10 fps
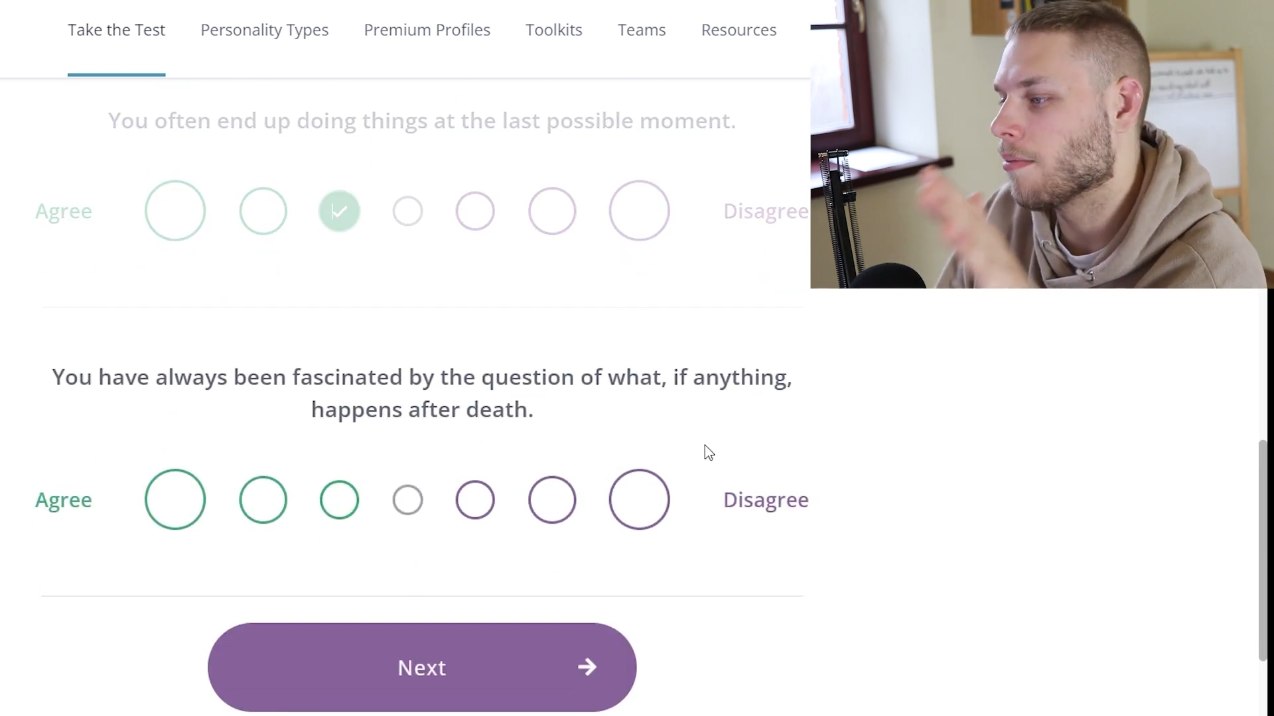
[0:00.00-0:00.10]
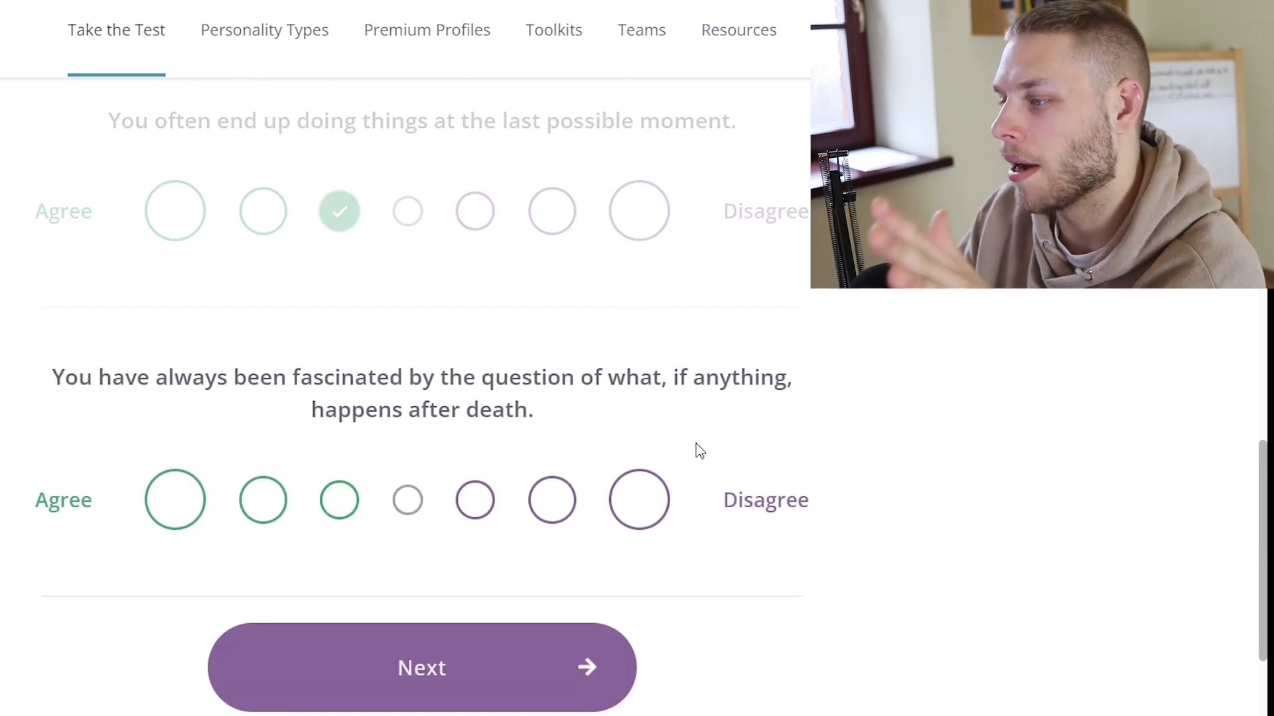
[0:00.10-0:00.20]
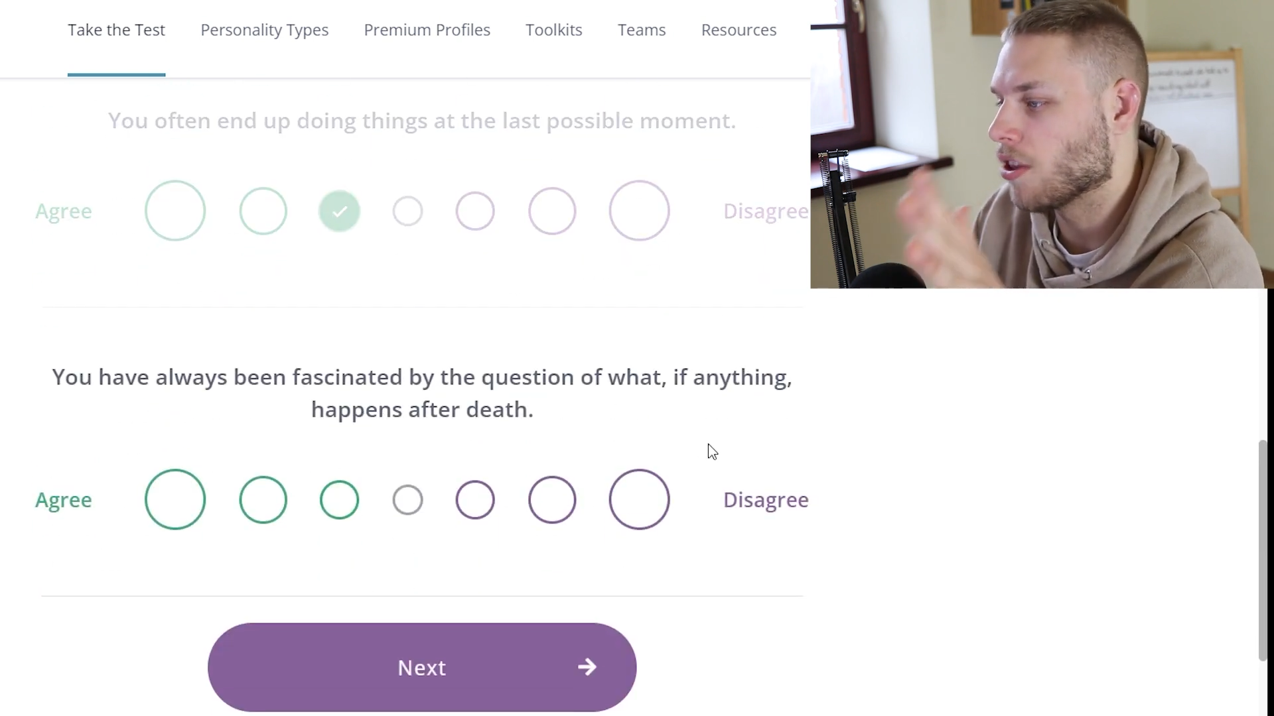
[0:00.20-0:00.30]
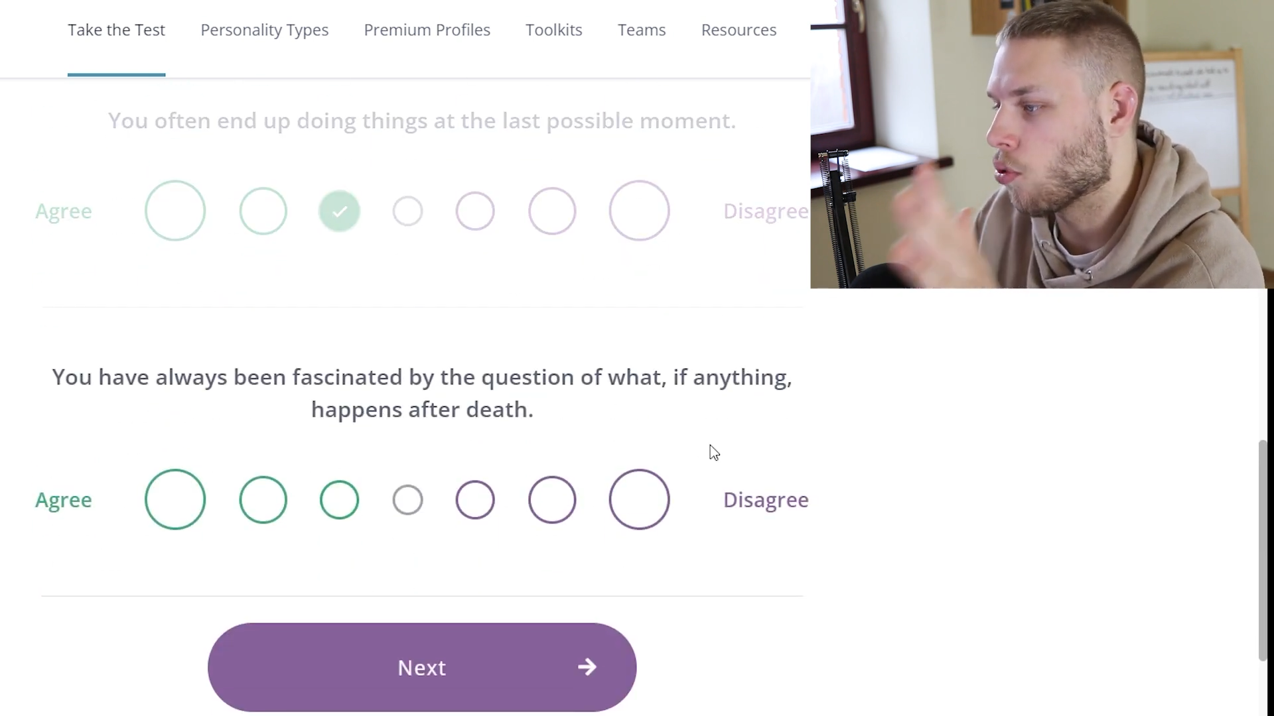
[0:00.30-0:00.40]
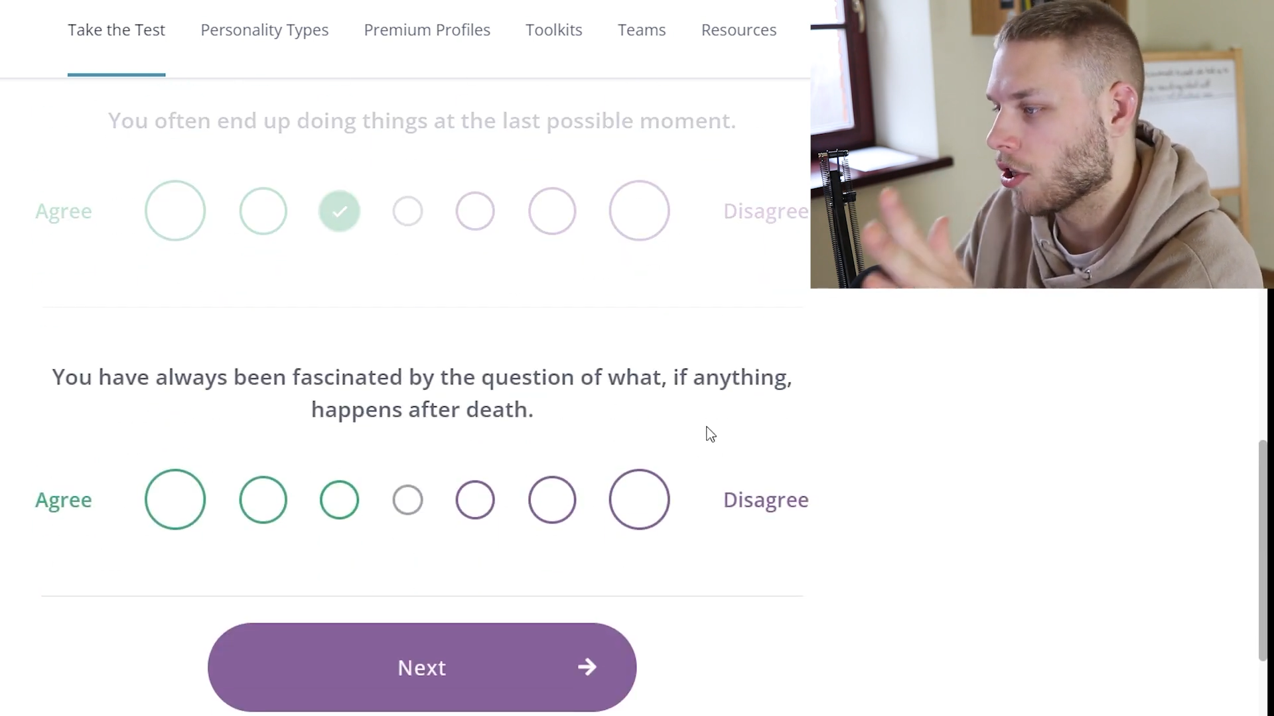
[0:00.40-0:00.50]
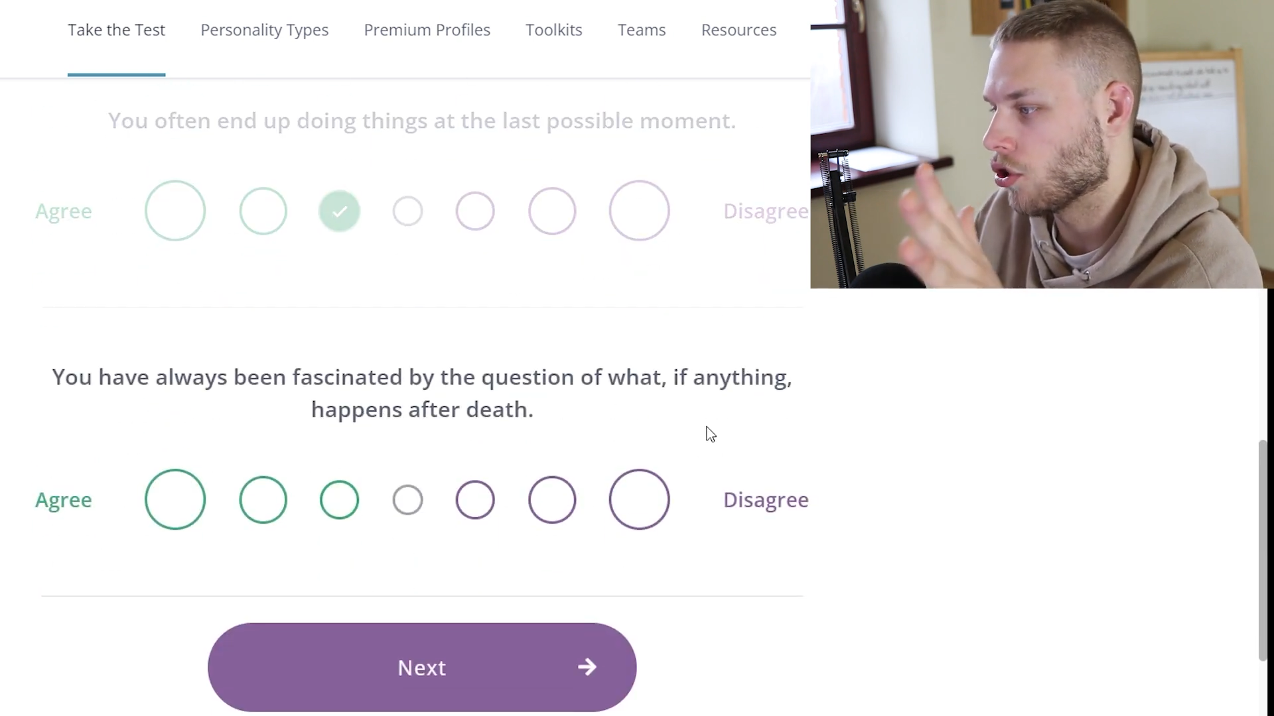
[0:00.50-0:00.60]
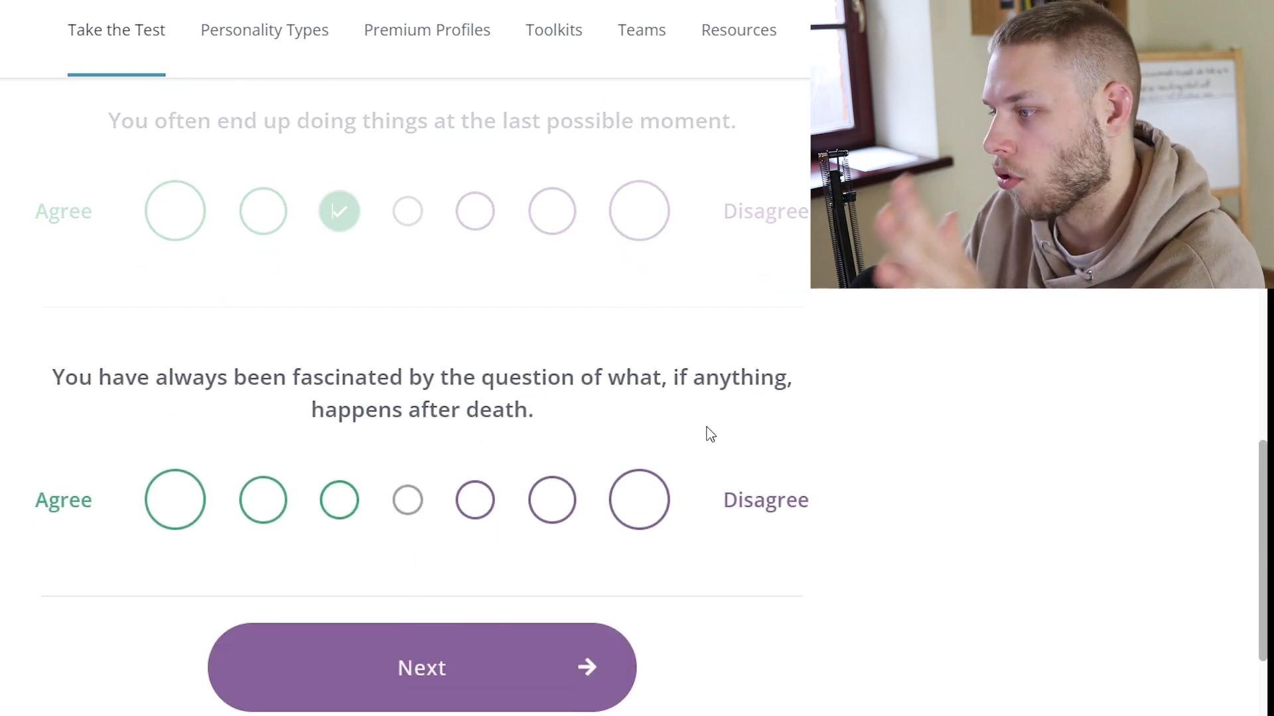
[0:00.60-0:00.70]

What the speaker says: by the question